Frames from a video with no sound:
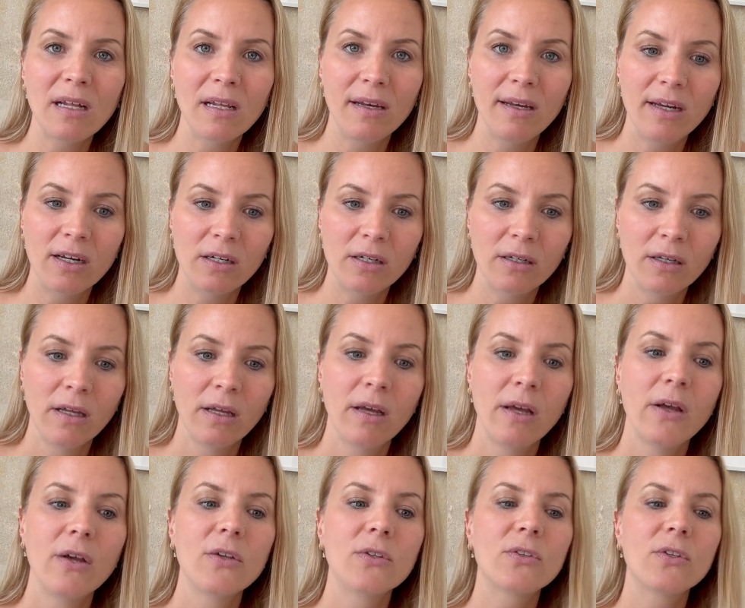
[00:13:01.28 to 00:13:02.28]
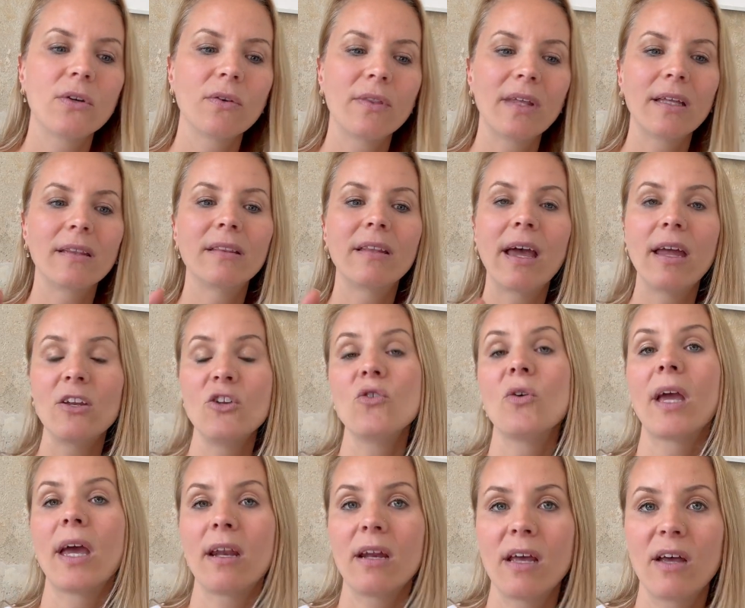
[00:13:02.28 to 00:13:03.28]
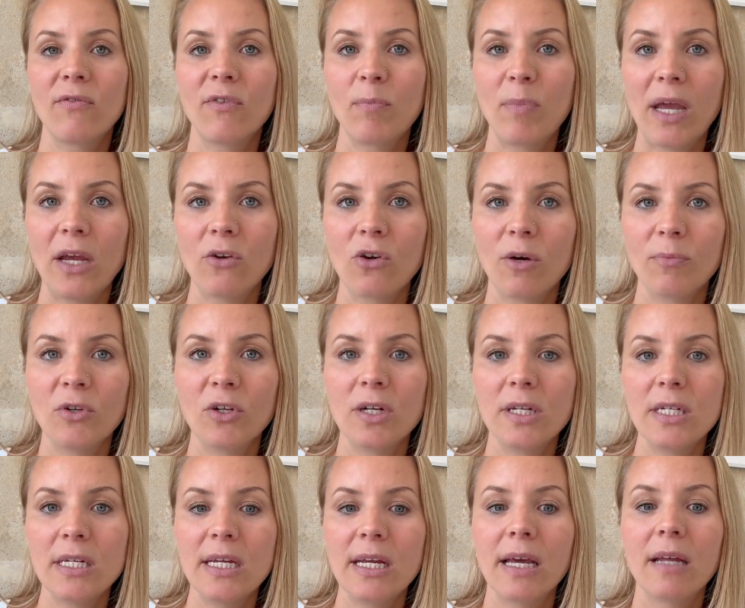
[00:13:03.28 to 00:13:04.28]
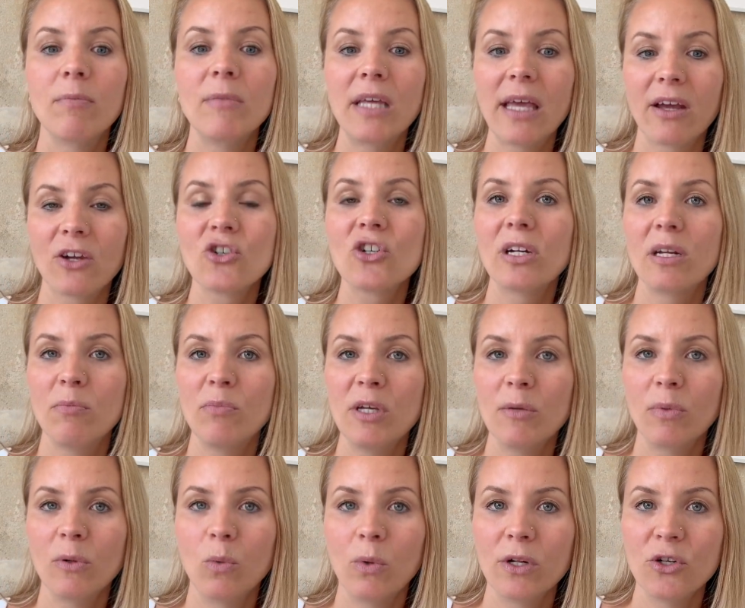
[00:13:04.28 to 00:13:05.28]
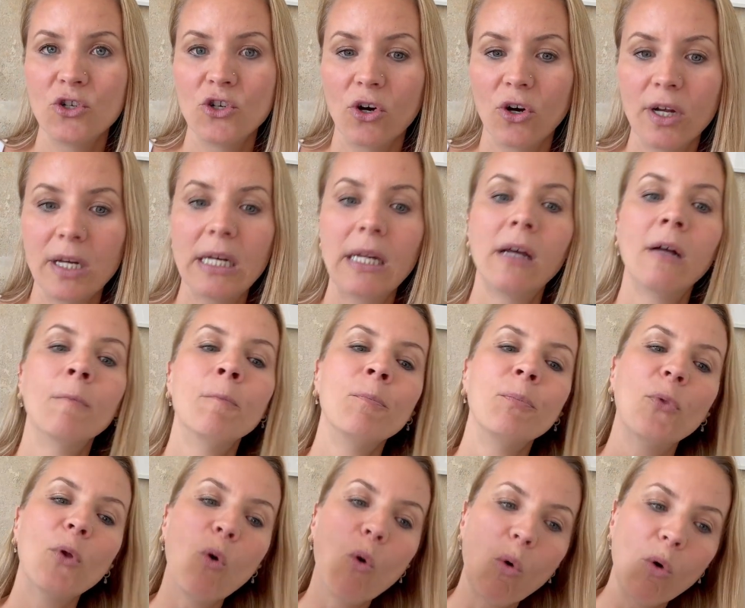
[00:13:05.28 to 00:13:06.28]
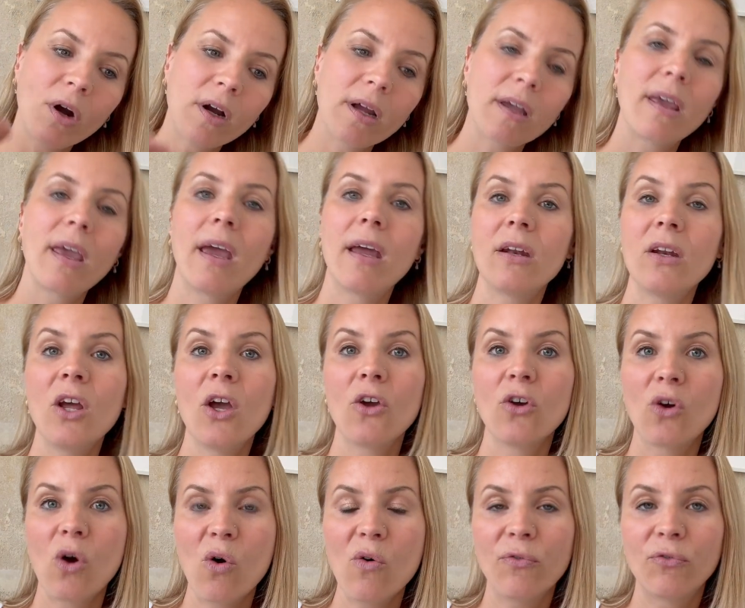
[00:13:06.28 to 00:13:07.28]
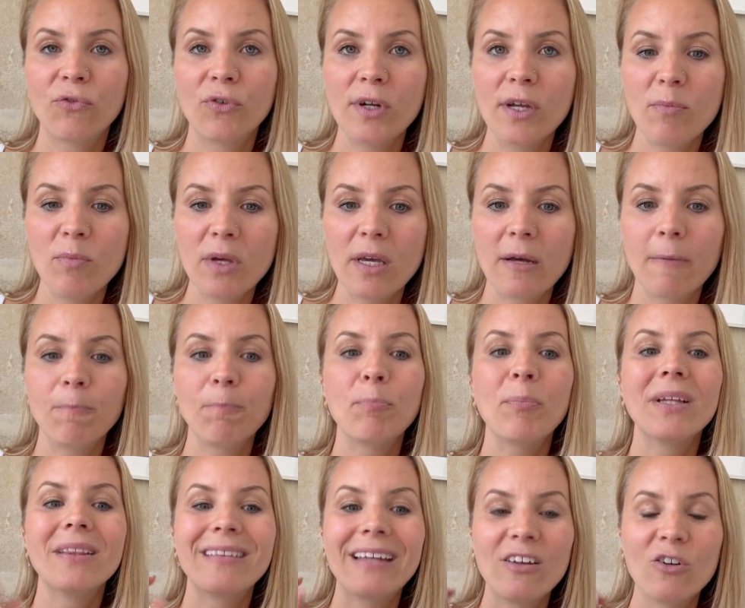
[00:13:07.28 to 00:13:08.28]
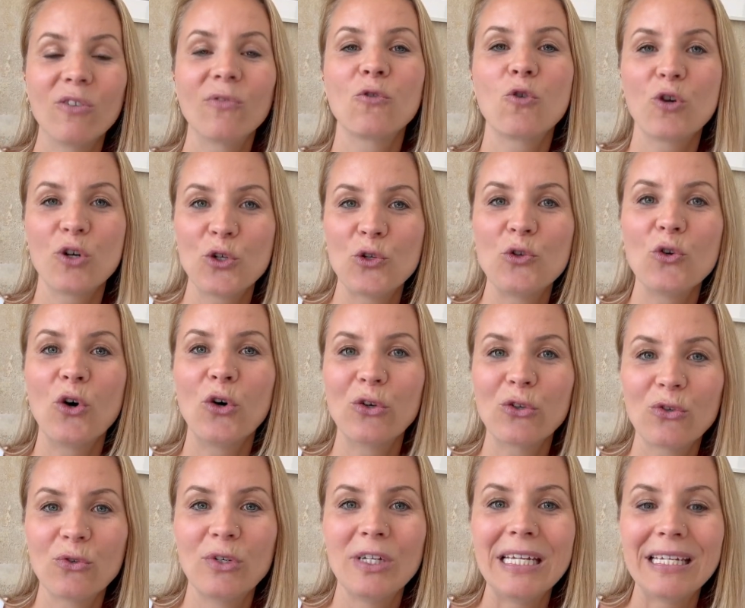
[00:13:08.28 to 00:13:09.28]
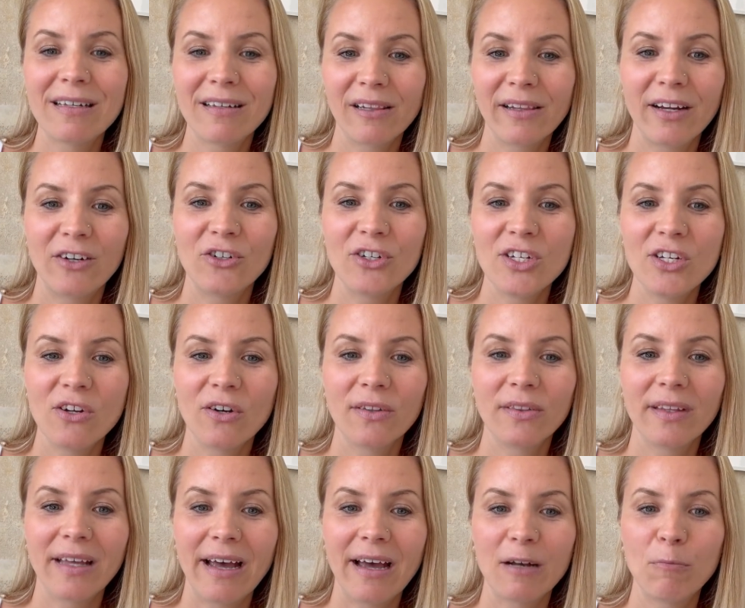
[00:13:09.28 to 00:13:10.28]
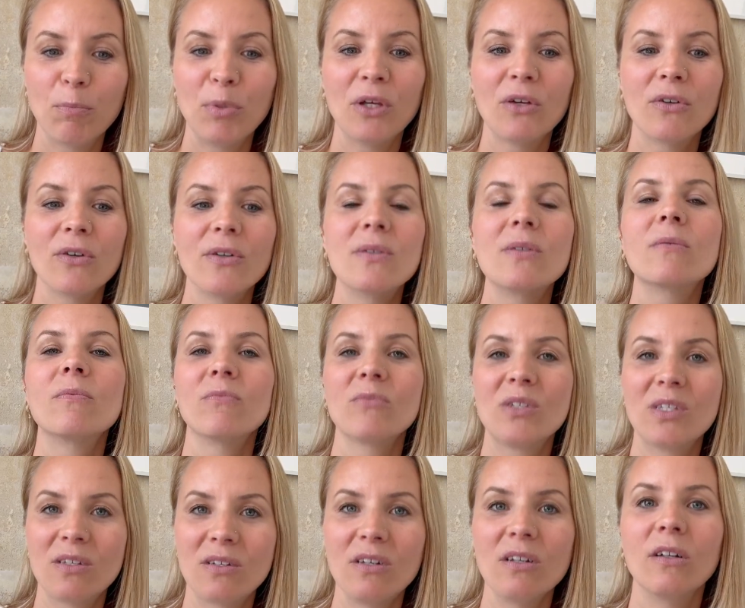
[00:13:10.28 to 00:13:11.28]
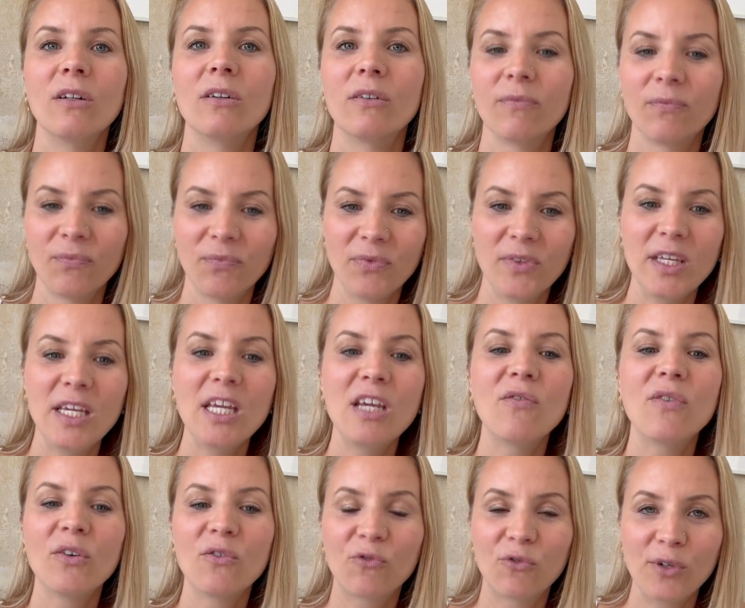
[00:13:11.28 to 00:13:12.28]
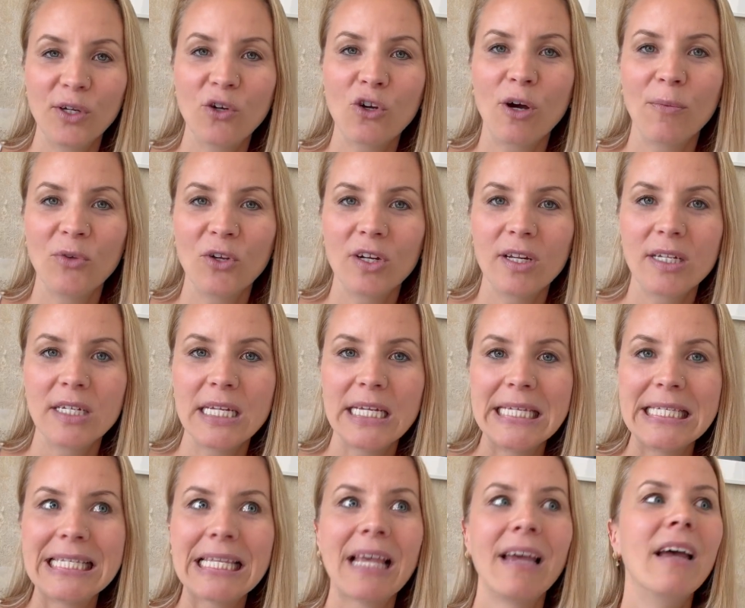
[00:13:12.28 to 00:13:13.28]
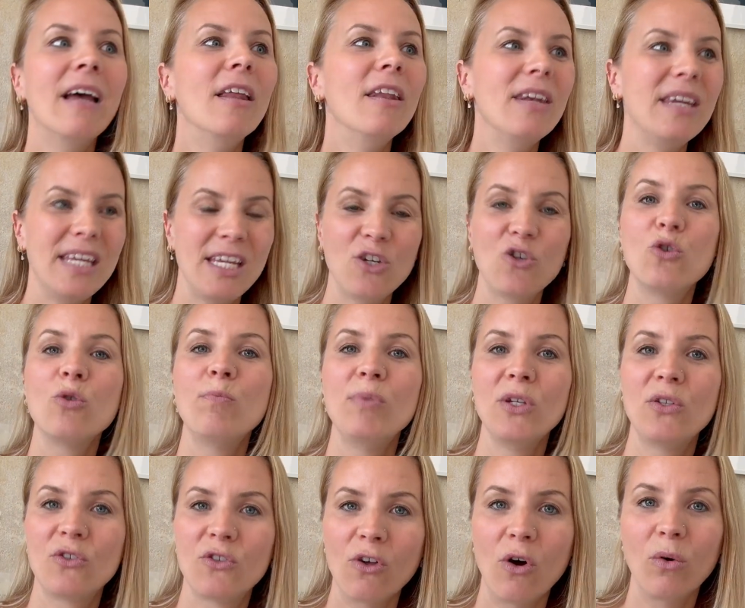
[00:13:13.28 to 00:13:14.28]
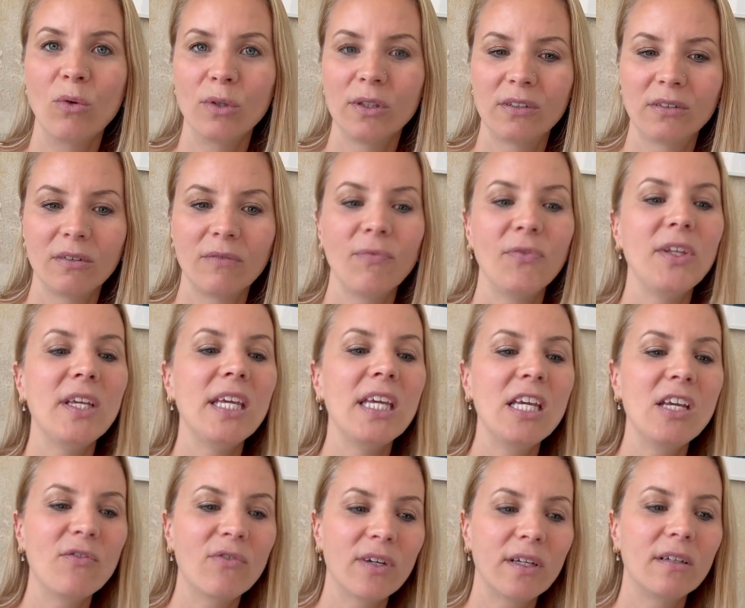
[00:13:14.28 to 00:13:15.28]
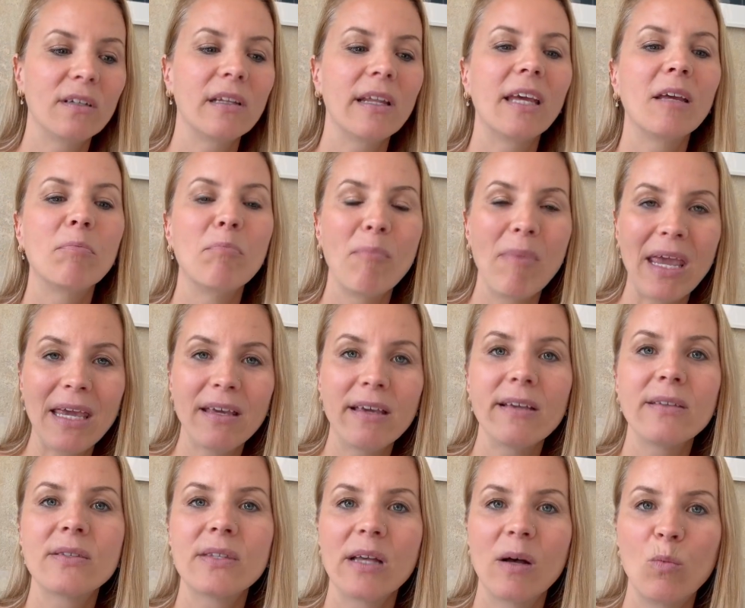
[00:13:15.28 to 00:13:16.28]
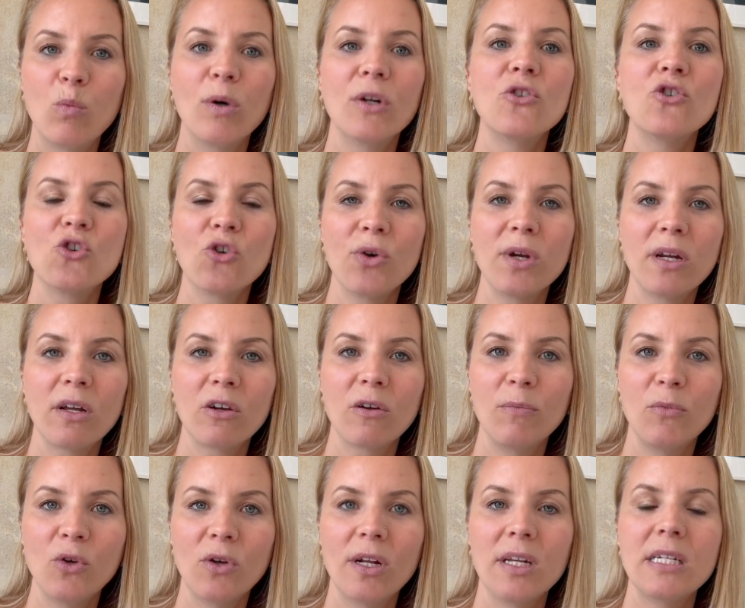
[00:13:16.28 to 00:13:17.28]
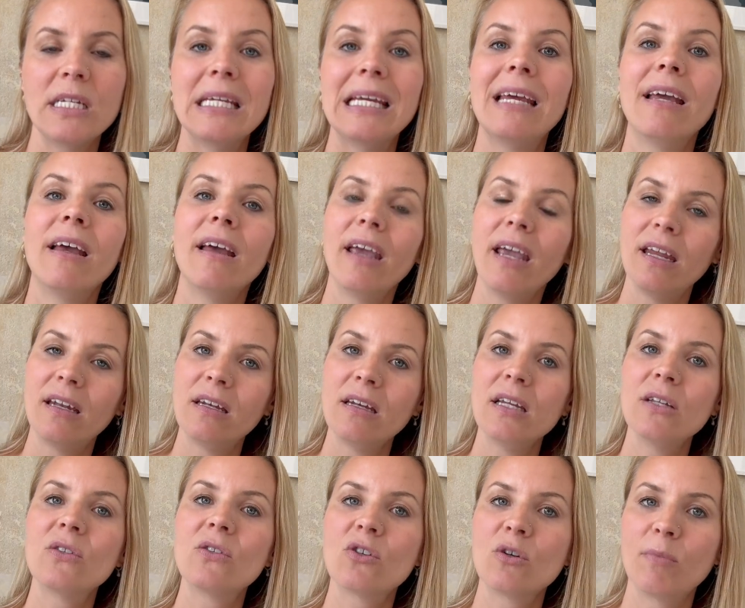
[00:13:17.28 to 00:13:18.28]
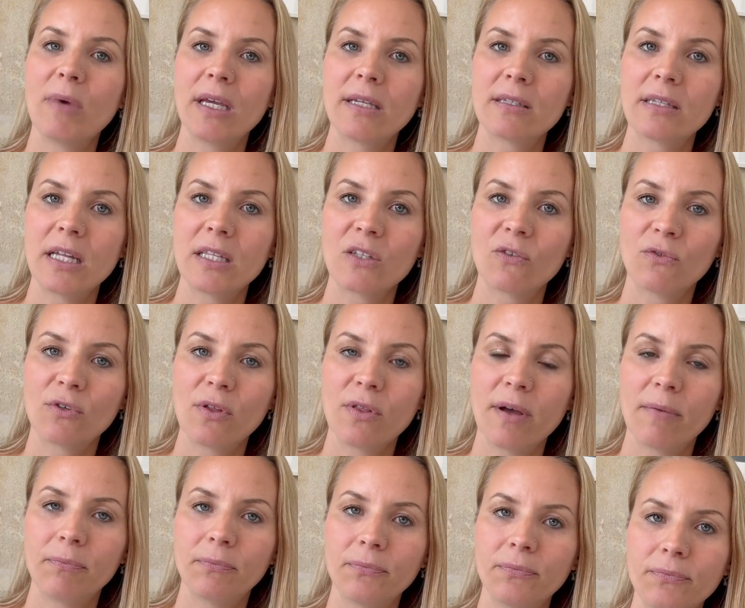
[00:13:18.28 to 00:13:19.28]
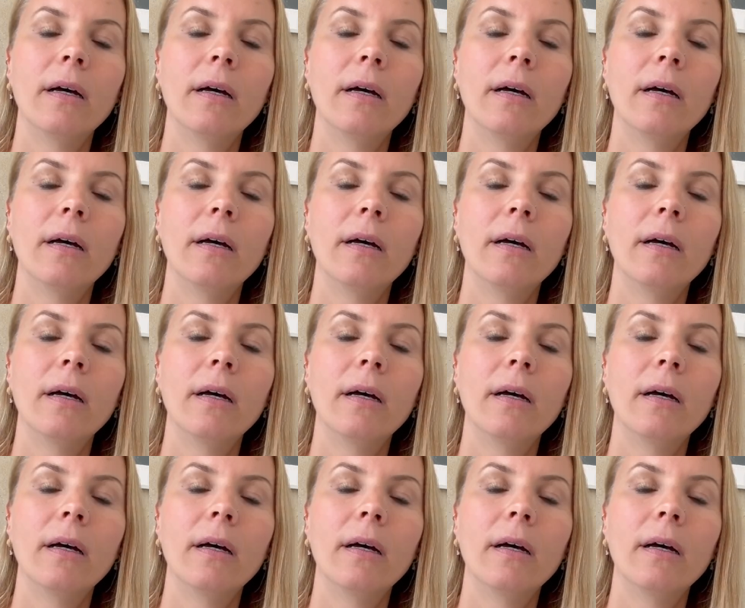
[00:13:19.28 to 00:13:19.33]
clear so that then you can have a paid community and actually people will join. Or again, go freemium, but then of course you also need clarity on that, because still, even free communities need to be sold. Even like making someone join a community, it needs to make sense for them.